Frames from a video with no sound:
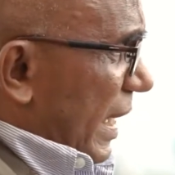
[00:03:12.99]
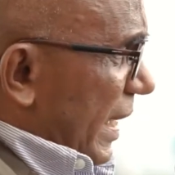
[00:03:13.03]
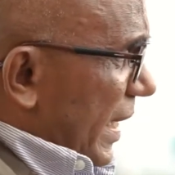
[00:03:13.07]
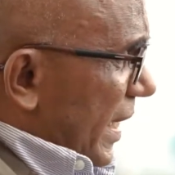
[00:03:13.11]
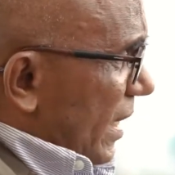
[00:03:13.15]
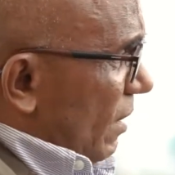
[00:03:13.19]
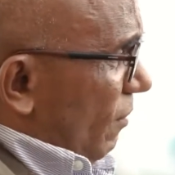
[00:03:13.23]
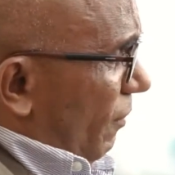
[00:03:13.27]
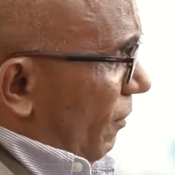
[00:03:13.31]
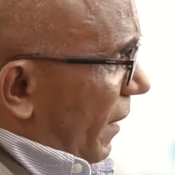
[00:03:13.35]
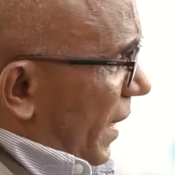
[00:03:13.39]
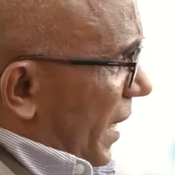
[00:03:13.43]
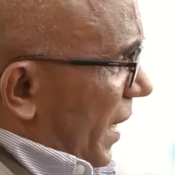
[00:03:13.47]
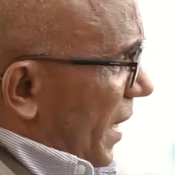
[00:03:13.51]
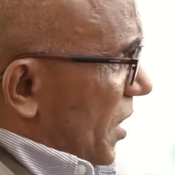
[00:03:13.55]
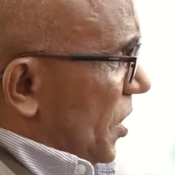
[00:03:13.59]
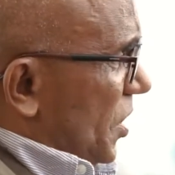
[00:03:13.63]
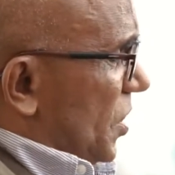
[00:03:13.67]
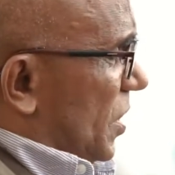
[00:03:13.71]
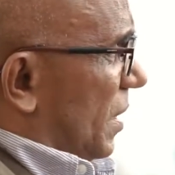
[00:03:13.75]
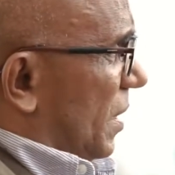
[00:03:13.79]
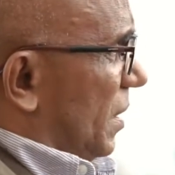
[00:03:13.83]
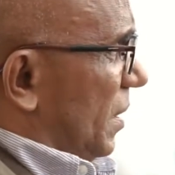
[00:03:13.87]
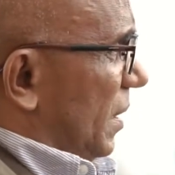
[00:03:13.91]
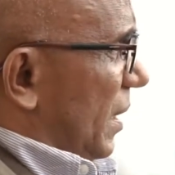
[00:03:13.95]

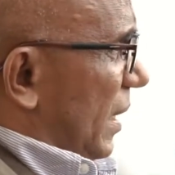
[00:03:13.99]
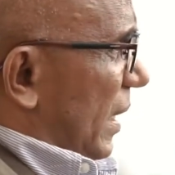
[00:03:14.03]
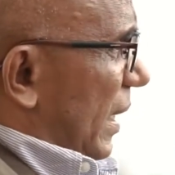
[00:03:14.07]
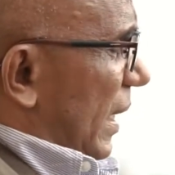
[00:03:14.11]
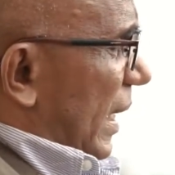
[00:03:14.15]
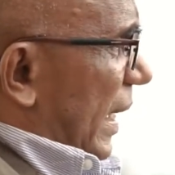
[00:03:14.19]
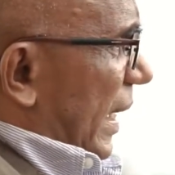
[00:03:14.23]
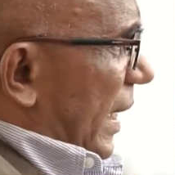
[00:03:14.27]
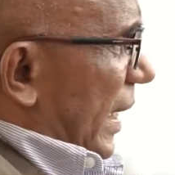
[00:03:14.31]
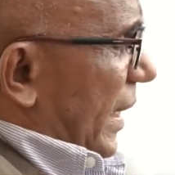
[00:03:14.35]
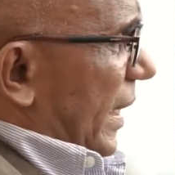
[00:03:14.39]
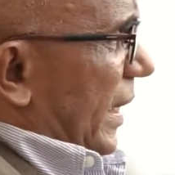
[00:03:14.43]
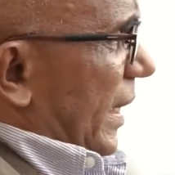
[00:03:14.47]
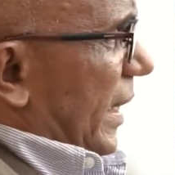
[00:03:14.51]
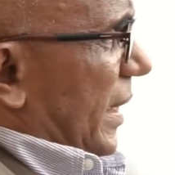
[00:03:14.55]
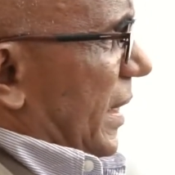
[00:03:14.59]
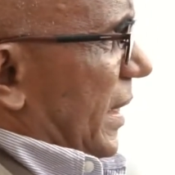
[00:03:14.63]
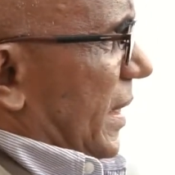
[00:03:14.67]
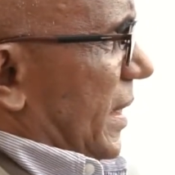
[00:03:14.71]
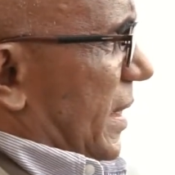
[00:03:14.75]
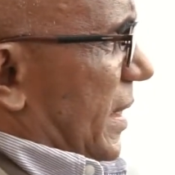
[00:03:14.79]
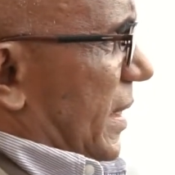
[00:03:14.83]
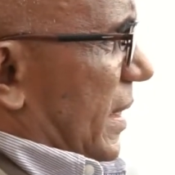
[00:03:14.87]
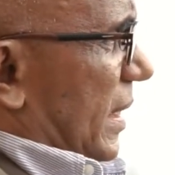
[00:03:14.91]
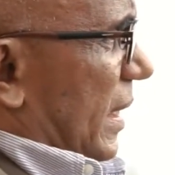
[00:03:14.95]
inflation
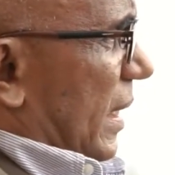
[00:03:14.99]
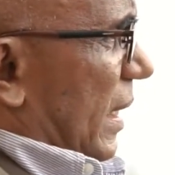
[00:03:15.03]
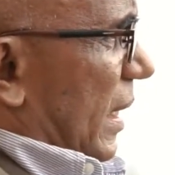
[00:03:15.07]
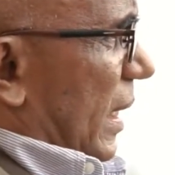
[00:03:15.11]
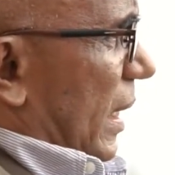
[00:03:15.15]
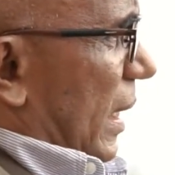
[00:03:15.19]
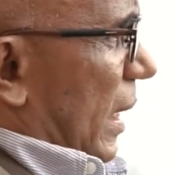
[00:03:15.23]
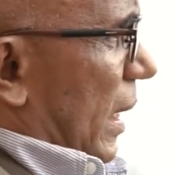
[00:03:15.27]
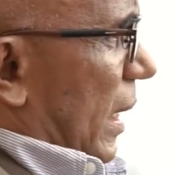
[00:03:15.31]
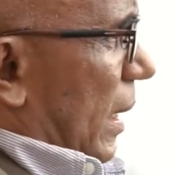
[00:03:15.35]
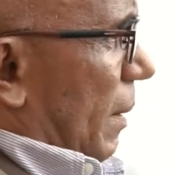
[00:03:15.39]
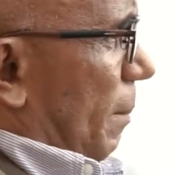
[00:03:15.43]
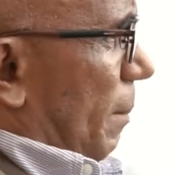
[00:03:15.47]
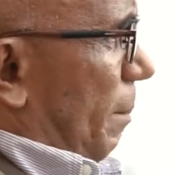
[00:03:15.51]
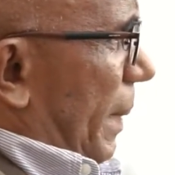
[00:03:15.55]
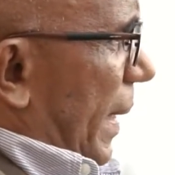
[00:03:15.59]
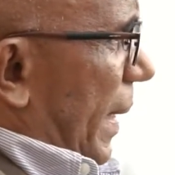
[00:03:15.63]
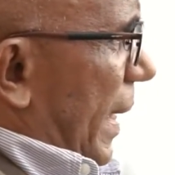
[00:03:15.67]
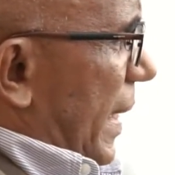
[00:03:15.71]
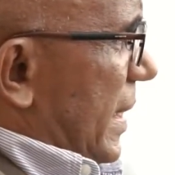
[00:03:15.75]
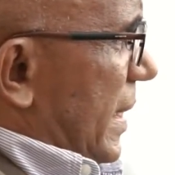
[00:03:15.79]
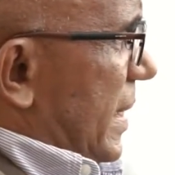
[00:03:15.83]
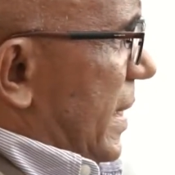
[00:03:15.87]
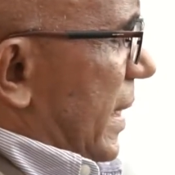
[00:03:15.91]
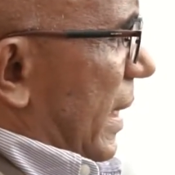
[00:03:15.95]
is
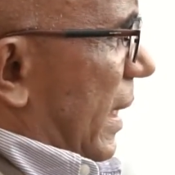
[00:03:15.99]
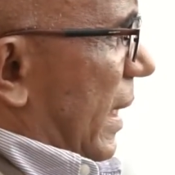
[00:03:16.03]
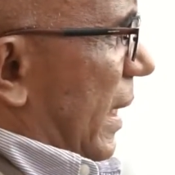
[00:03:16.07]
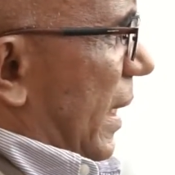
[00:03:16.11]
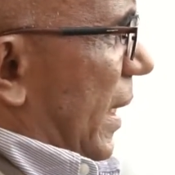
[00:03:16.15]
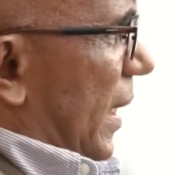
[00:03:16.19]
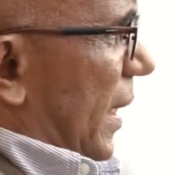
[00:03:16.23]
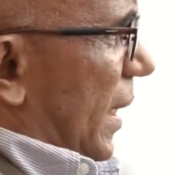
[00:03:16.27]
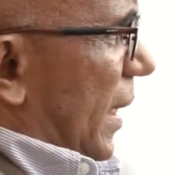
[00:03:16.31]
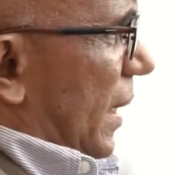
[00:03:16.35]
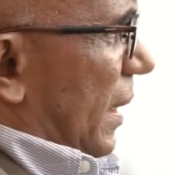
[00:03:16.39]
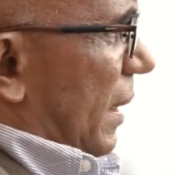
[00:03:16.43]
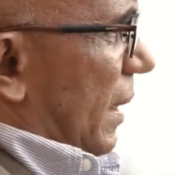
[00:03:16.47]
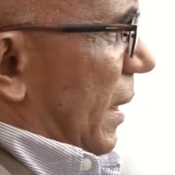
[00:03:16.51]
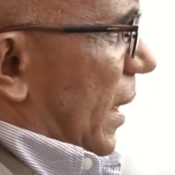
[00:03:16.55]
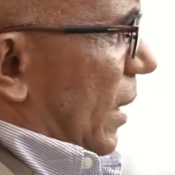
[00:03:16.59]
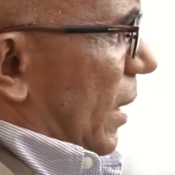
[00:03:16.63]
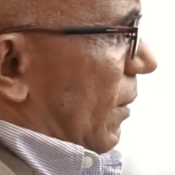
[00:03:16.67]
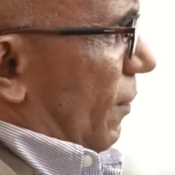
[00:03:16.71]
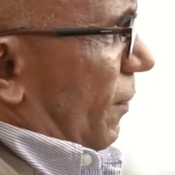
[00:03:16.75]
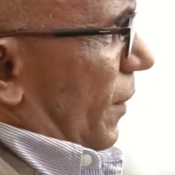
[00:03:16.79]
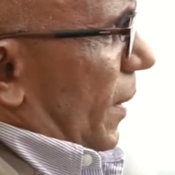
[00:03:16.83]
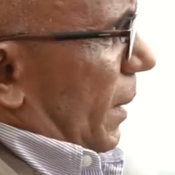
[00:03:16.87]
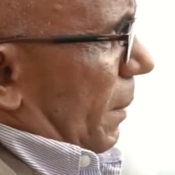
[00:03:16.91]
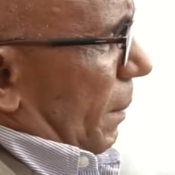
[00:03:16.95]
basically
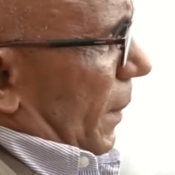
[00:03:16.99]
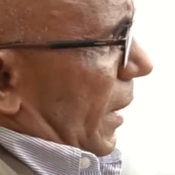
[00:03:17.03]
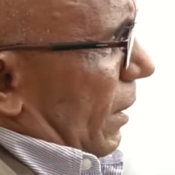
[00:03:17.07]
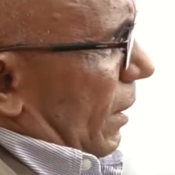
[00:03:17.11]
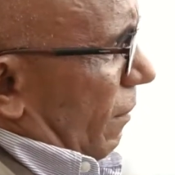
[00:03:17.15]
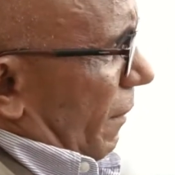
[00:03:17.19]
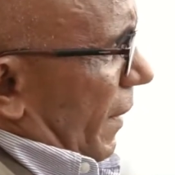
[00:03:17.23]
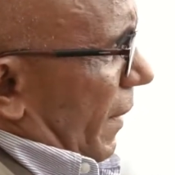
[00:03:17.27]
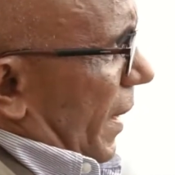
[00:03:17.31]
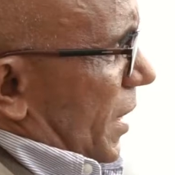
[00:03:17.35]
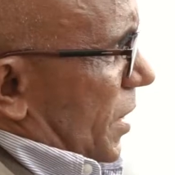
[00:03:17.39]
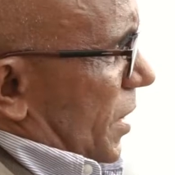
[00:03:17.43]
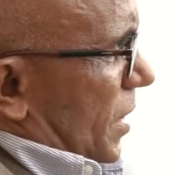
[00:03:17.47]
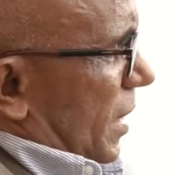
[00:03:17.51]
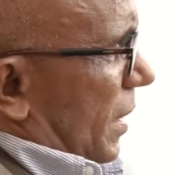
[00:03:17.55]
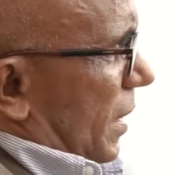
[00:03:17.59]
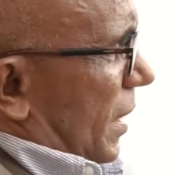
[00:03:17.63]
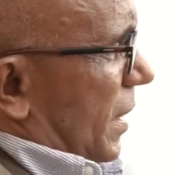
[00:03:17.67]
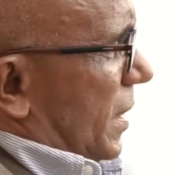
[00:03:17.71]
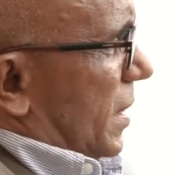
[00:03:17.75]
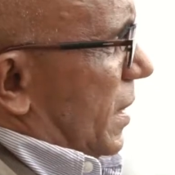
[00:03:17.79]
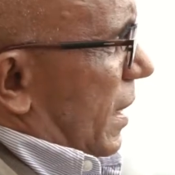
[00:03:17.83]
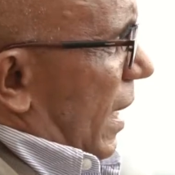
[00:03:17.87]
if the inflation is